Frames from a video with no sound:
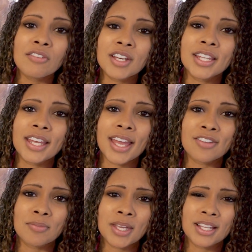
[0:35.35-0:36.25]
and they
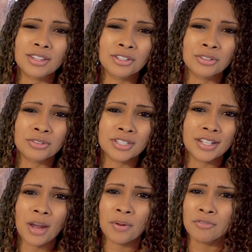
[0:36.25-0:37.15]
gave me little to
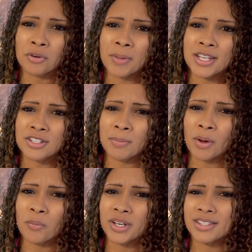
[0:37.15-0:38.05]
no information
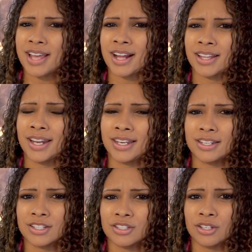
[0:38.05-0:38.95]
about what exactly I needed
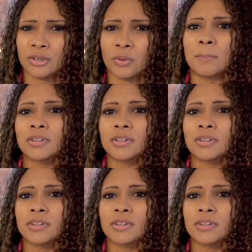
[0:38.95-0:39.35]
to do.